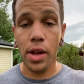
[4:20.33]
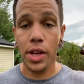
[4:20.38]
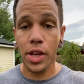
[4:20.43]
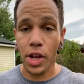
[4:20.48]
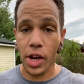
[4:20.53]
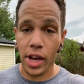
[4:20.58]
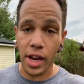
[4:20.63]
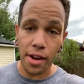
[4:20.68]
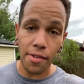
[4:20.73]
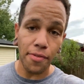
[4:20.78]
You're
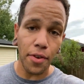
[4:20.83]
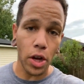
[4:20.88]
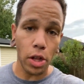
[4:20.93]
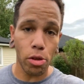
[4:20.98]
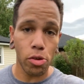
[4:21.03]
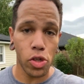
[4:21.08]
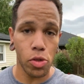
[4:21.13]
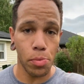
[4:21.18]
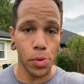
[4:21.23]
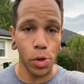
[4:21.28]
gonna follow
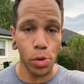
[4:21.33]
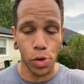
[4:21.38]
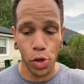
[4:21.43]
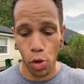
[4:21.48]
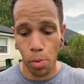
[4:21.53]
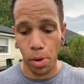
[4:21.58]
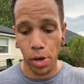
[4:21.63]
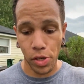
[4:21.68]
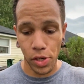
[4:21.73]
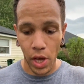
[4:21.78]
some
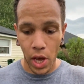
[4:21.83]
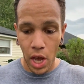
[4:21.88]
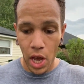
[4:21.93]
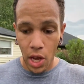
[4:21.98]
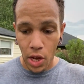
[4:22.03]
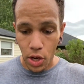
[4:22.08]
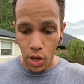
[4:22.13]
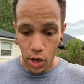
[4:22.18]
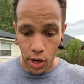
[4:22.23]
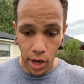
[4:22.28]
YouTubers.
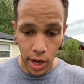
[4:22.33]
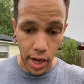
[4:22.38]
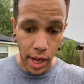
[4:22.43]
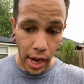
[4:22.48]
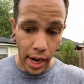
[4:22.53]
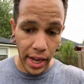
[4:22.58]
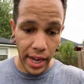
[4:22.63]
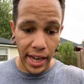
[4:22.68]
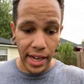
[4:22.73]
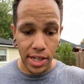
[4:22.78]
You're
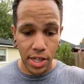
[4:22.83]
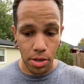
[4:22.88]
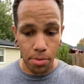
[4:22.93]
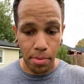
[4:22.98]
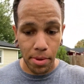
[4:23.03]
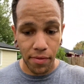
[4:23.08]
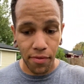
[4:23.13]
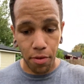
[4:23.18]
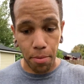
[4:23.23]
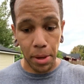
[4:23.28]
gonna get some
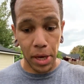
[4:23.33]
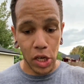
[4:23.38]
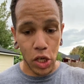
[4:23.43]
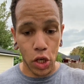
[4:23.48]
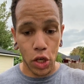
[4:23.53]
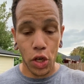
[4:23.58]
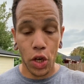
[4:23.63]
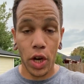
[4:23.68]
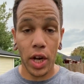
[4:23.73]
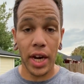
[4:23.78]

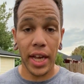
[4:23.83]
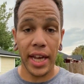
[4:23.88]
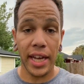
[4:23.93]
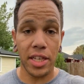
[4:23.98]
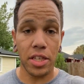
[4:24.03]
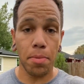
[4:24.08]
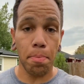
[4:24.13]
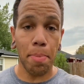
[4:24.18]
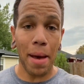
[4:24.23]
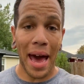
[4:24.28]
information. You're gonna get
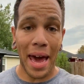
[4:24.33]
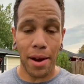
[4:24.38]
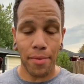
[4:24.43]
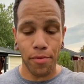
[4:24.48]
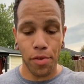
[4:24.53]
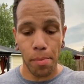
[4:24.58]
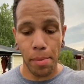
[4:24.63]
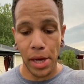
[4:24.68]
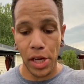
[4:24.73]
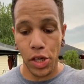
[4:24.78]
some bad
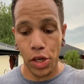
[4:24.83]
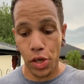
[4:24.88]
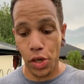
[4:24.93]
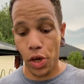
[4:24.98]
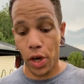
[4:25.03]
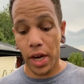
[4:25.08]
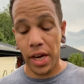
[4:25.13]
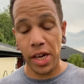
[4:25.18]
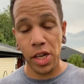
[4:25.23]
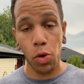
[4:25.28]
information. You're
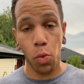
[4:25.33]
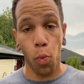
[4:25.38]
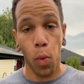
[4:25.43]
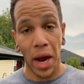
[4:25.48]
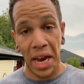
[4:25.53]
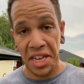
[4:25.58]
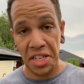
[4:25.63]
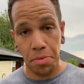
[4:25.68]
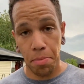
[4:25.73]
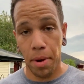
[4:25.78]
gonna
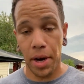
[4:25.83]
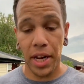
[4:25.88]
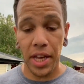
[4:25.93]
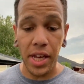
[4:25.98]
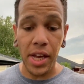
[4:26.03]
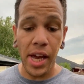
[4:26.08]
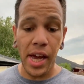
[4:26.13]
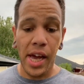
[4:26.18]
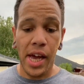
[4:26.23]
waste money.